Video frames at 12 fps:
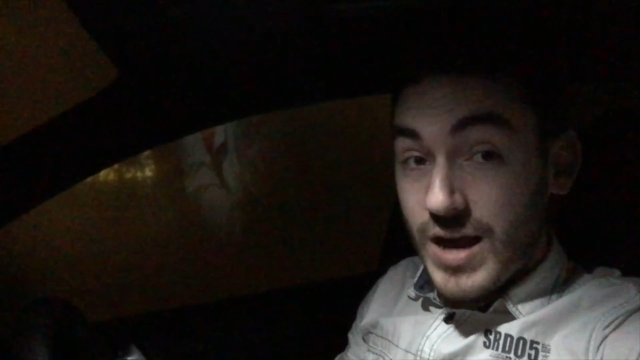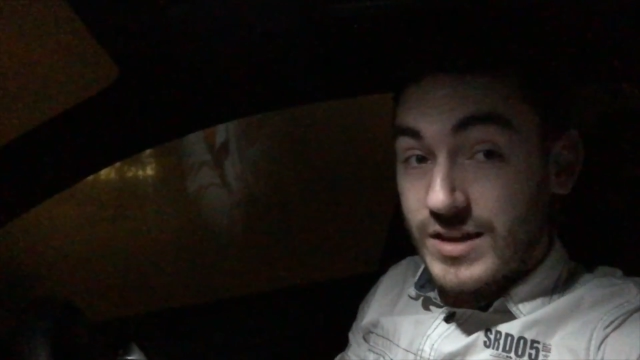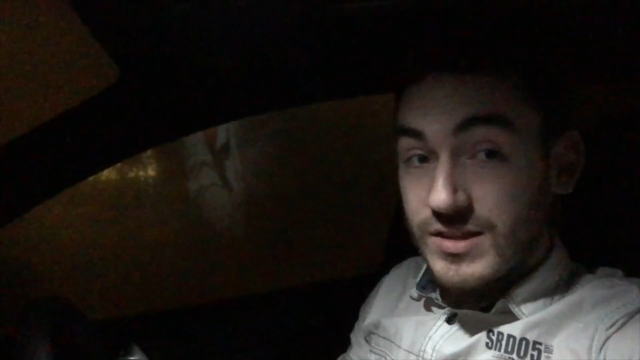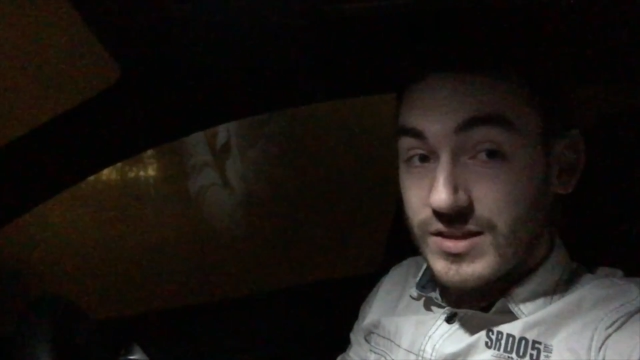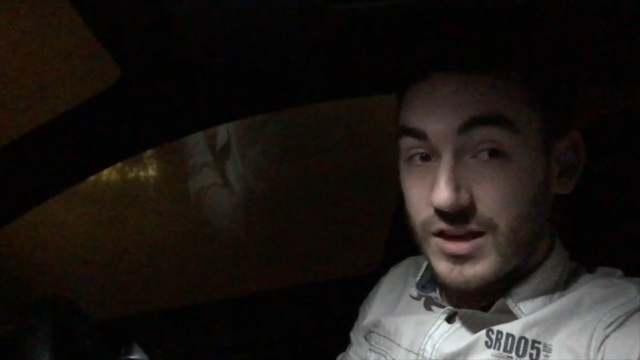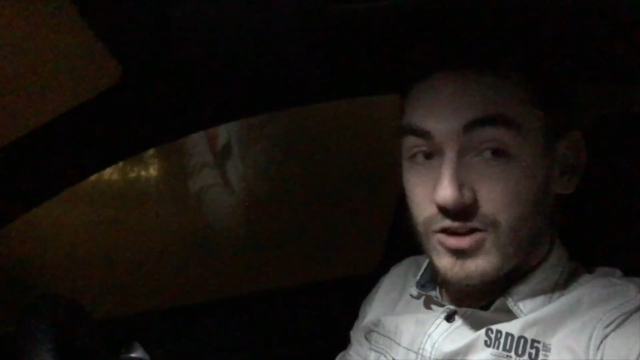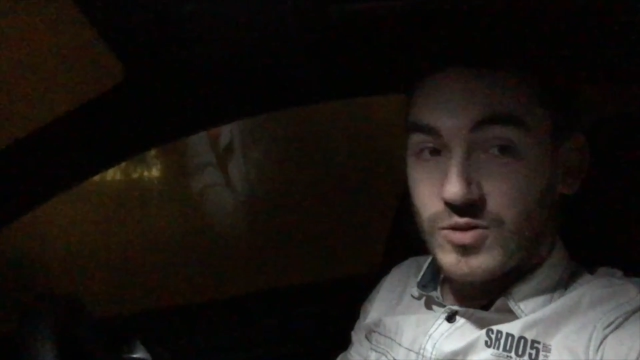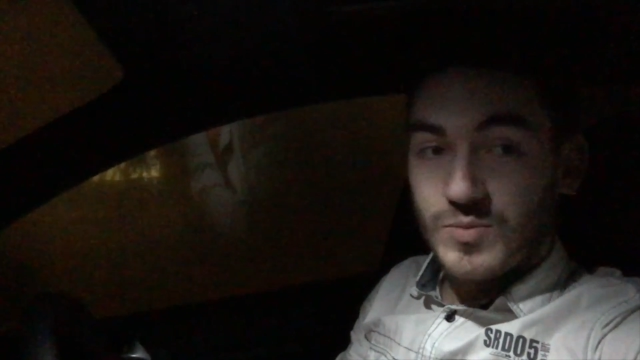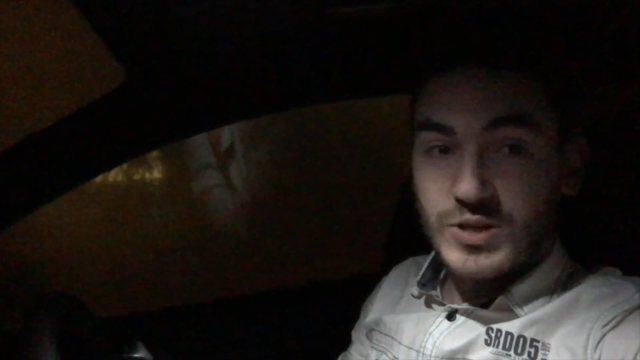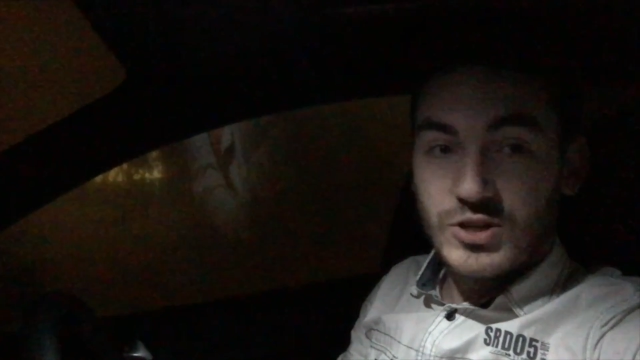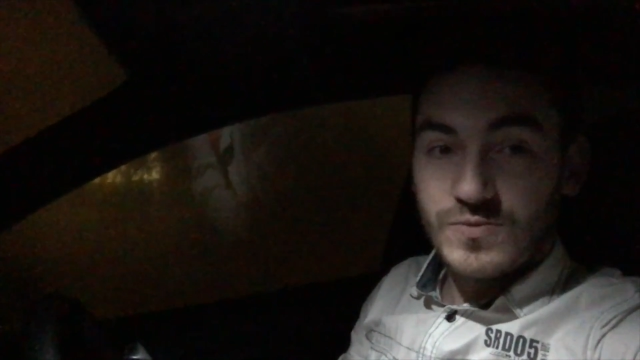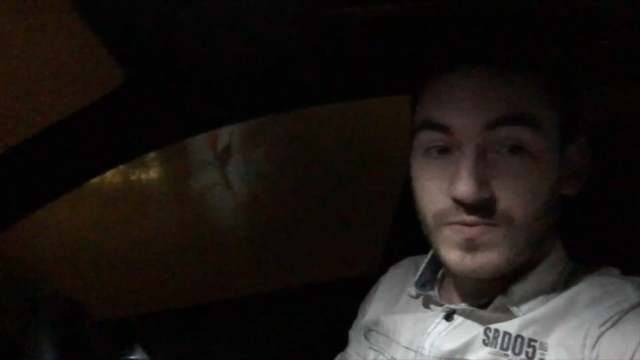entered that
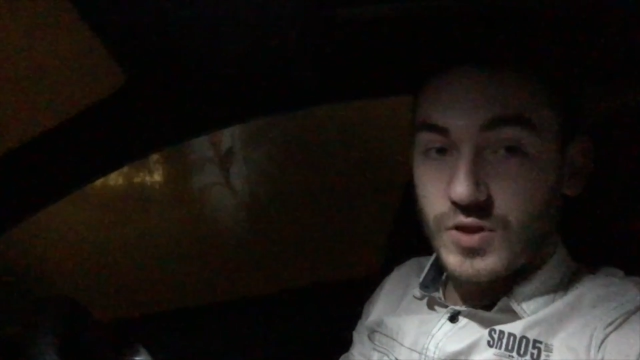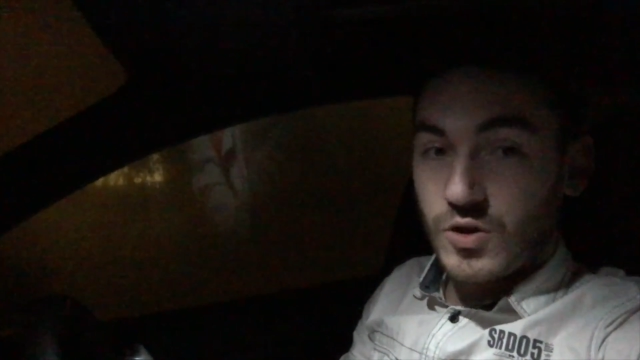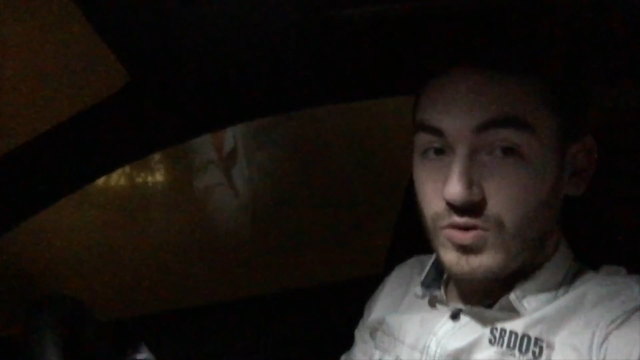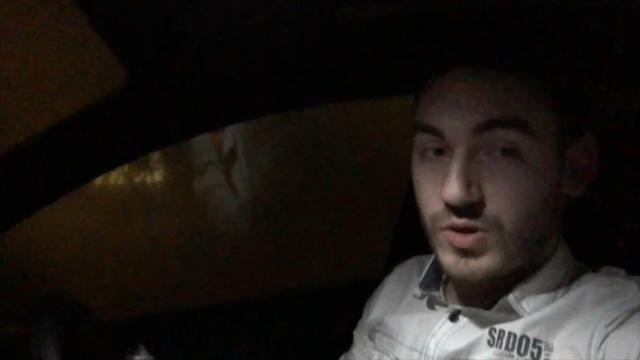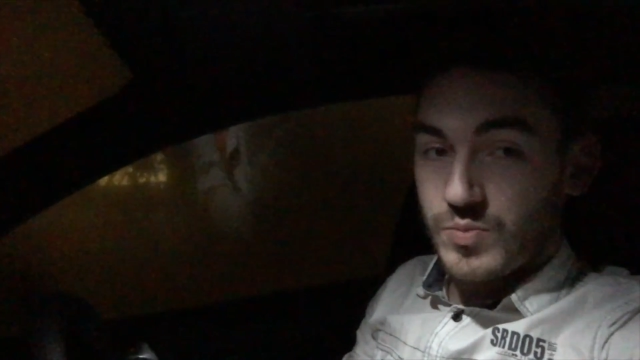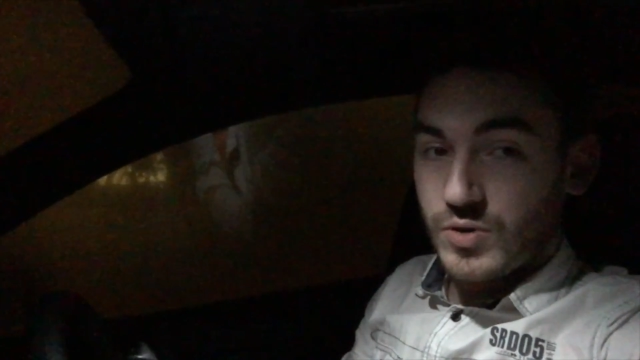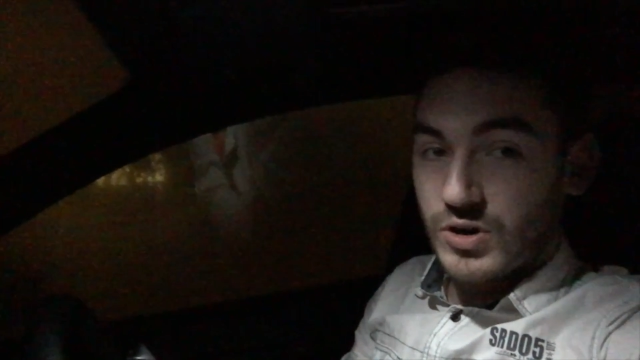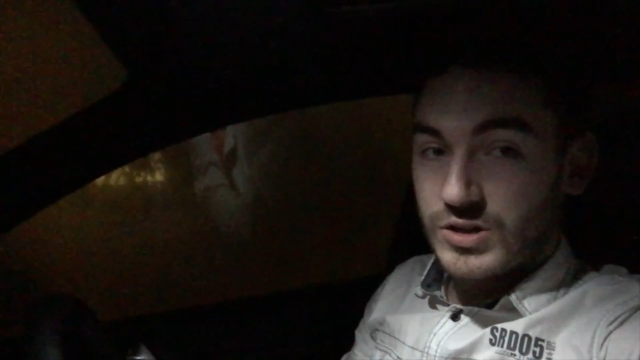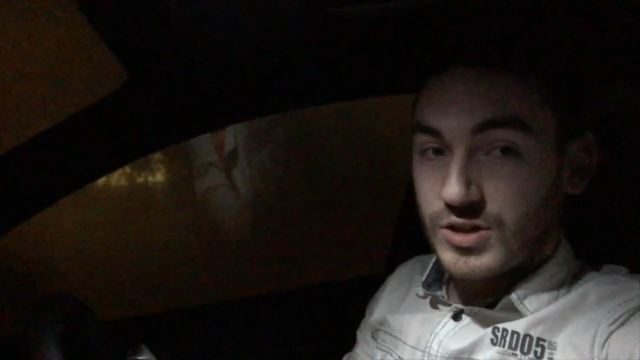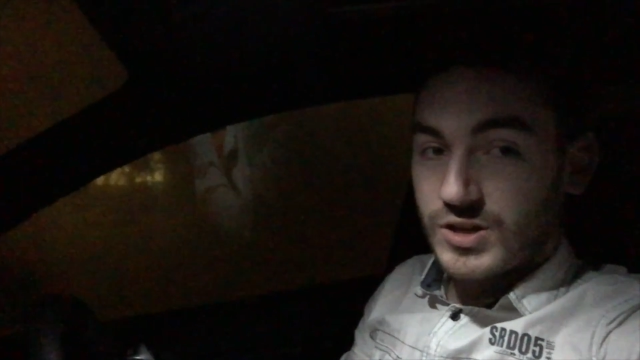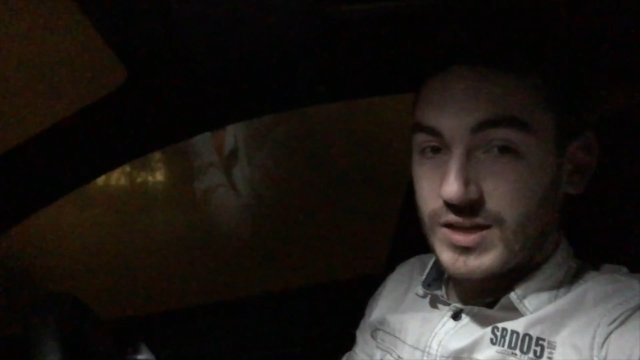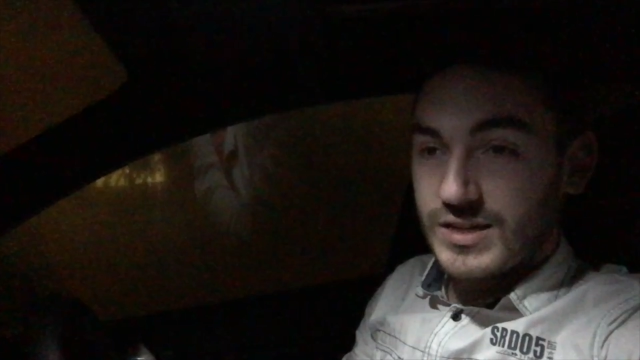competition for the Honda prize
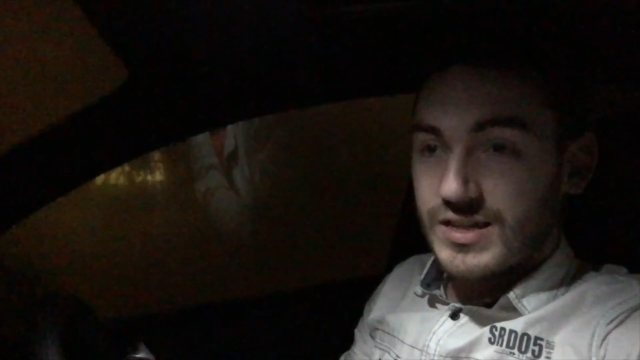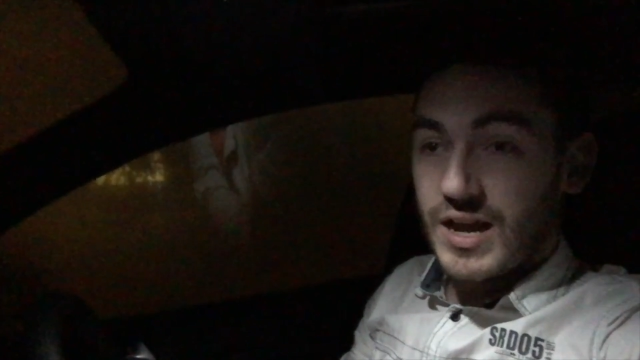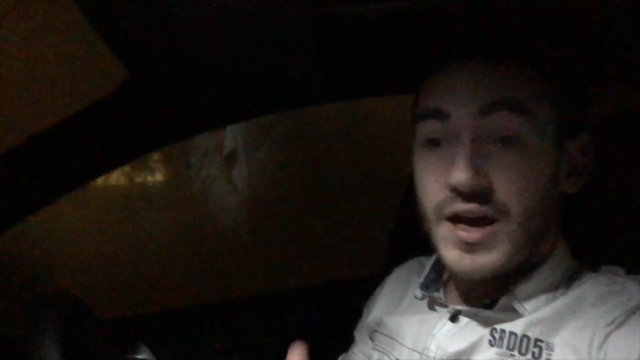goodies,